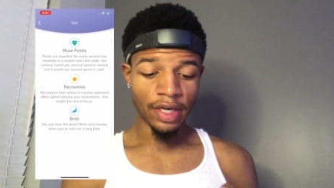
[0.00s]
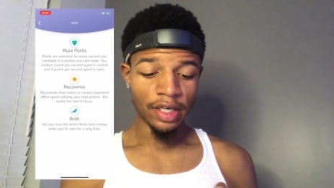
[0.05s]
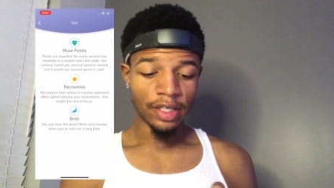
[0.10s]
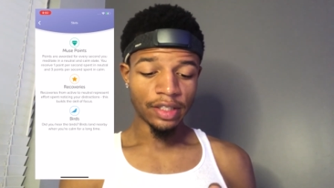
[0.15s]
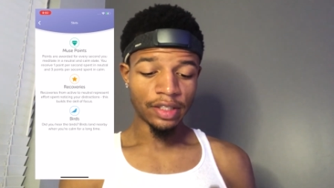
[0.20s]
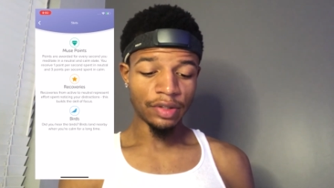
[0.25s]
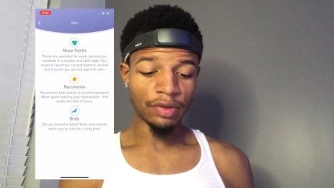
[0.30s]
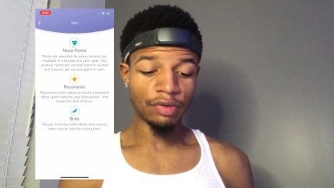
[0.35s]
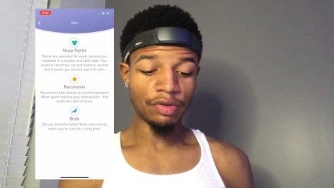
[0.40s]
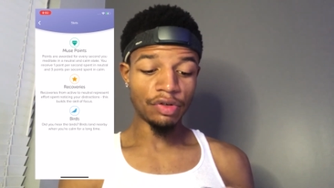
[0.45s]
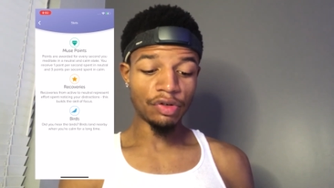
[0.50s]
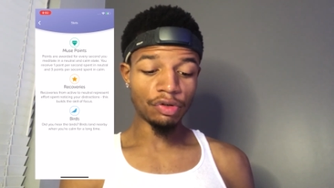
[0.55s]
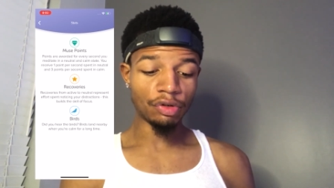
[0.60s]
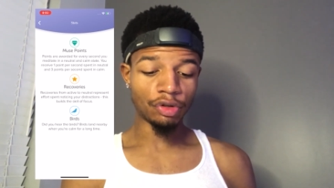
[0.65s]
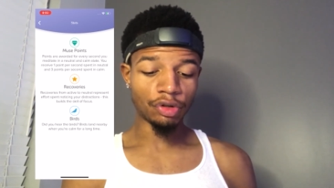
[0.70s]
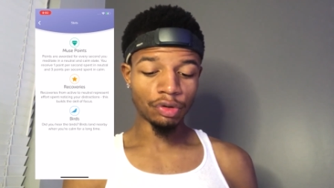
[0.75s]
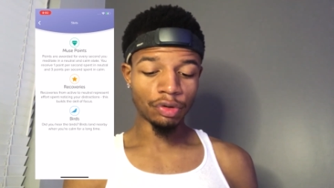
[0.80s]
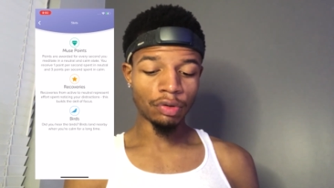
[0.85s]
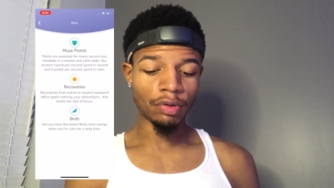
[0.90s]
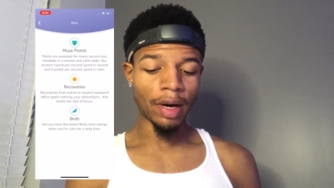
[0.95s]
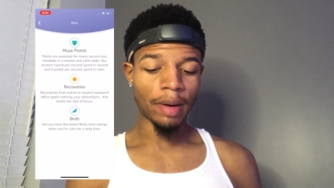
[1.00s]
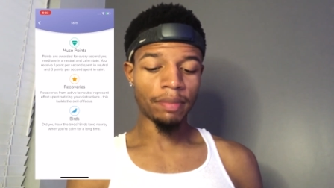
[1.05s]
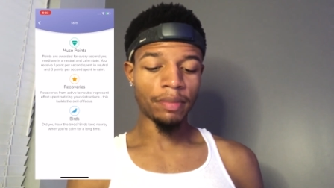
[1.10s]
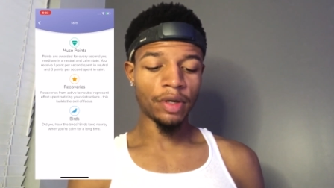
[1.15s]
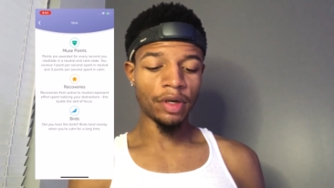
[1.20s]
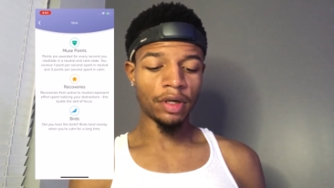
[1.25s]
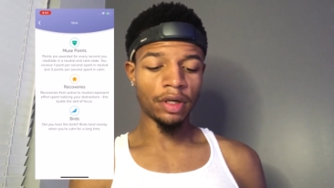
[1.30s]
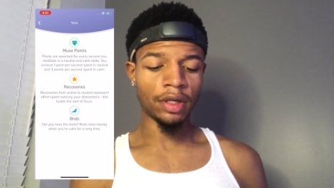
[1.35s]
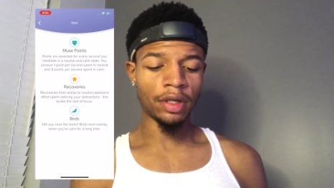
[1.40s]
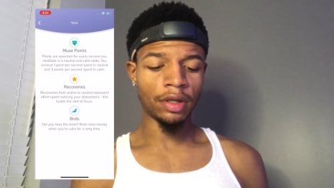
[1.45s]
to neutral
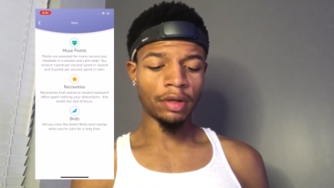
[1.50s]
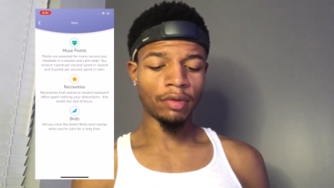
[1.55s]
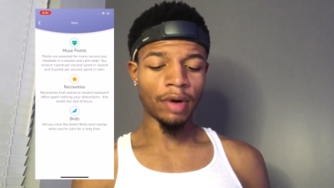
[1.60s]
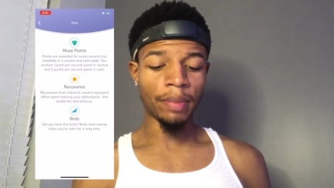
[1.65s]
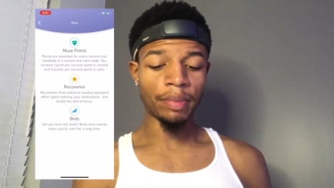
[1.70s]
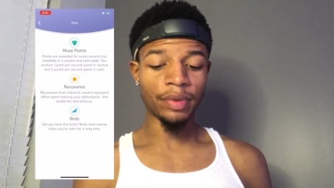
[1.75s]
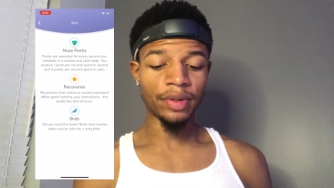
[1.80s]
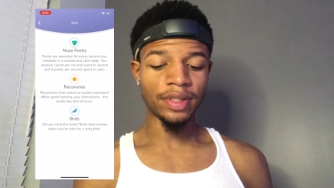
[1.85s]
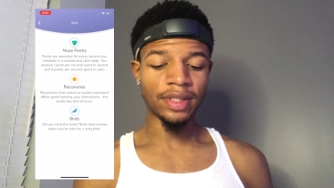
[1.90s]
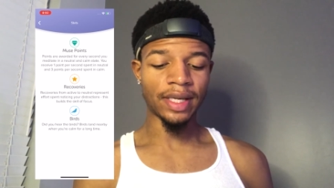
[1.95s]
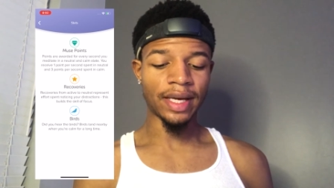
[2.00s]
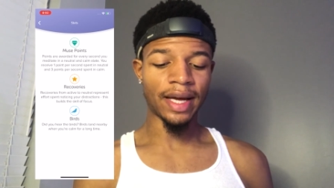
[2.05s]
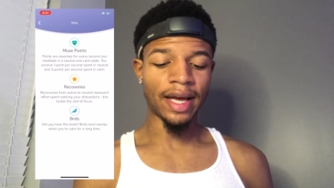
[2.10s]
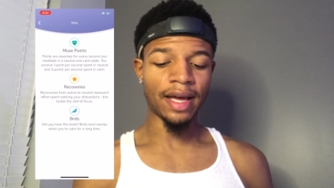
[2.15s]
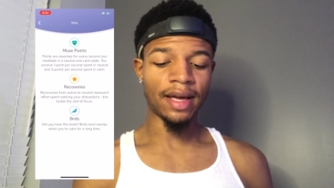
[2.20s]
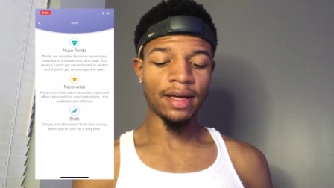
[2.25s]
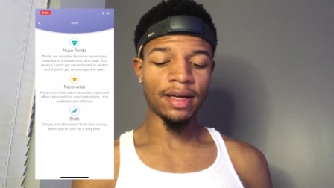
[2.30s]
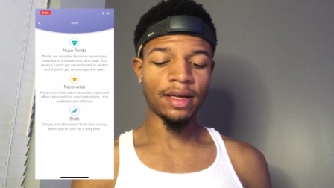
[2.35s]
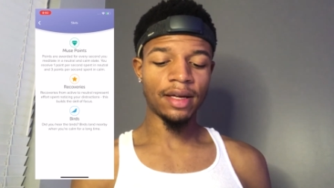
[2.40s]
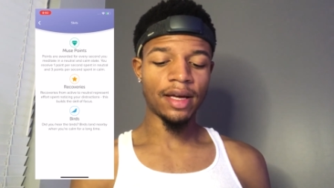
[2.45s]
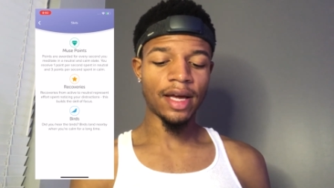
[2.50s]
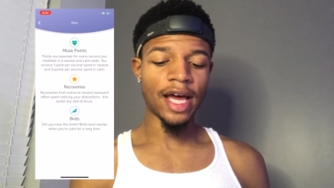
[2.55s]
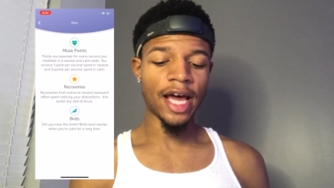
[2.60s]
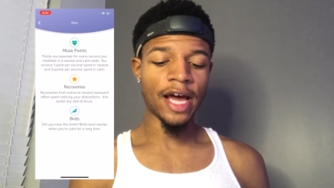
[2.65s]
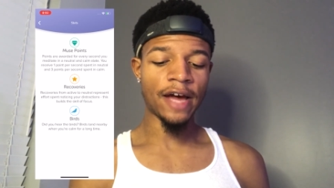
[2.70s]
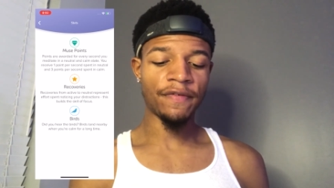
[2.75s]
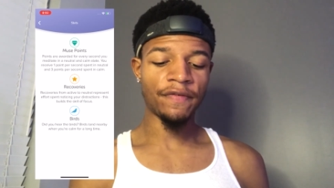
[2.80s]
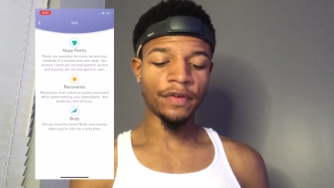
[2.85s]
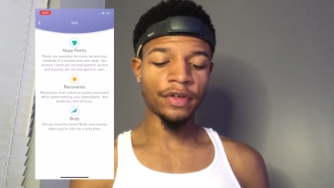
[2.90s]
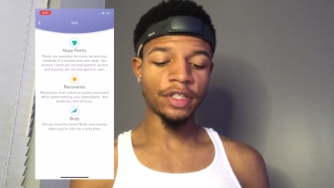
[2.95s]
represent
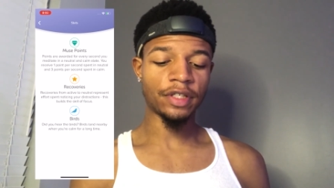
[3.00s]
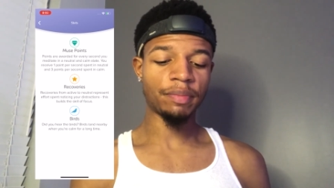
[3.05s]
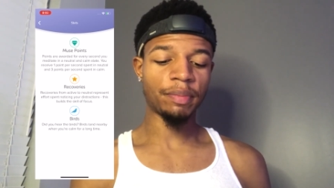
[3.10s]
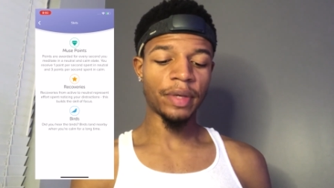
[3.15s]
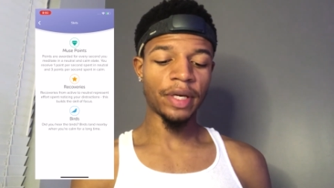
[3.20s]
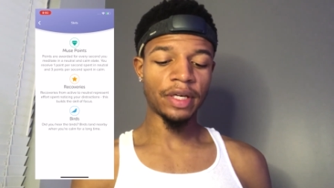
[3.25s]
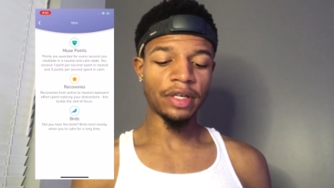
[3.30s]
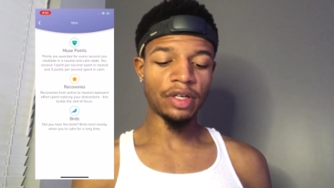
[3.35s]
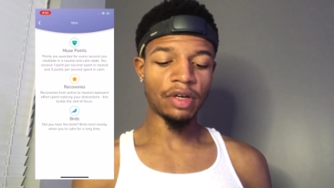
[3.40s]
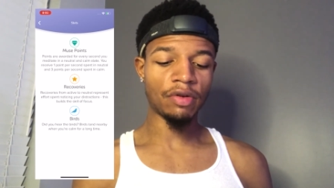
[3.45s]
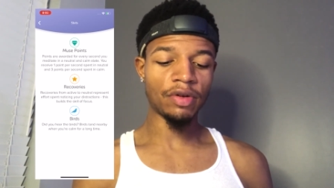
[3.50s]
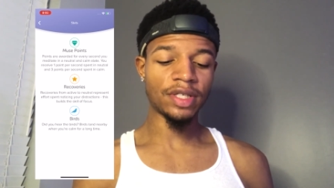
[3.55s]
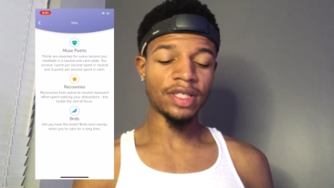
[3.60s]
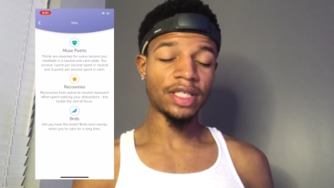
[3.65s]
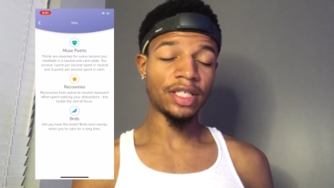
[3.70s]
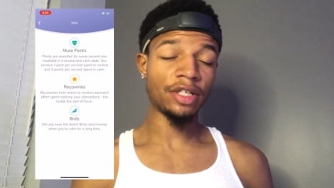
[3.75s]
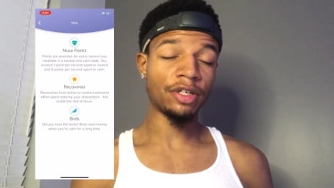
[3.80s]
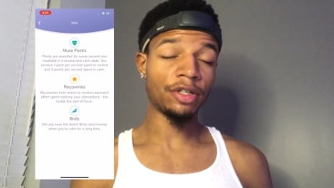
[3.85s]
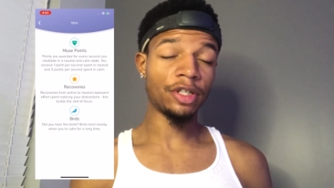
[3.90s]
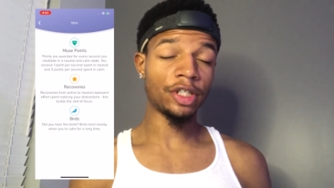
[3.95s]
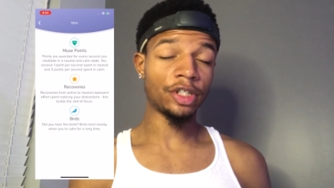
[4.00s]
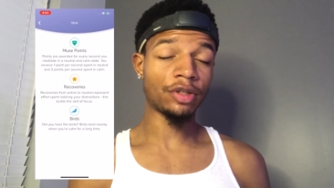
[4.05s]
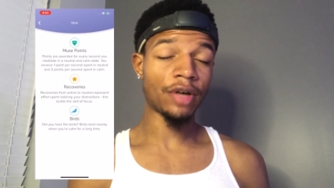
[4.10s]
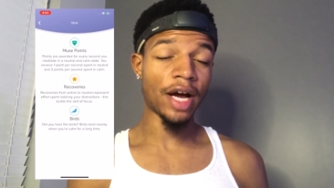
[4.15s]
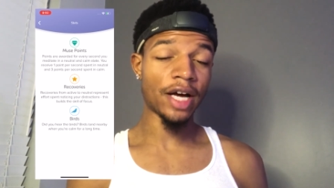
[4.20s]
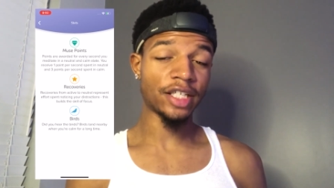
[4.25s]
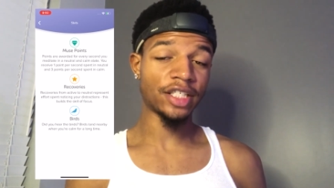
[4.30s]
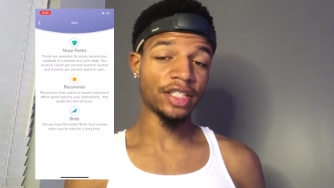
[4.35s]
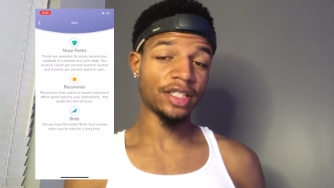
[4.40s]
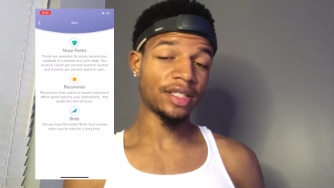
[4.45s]
effort spent noticing your
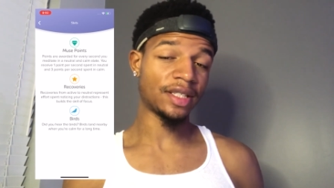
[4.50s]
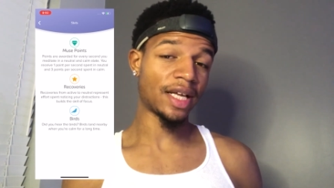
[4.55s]
distractions.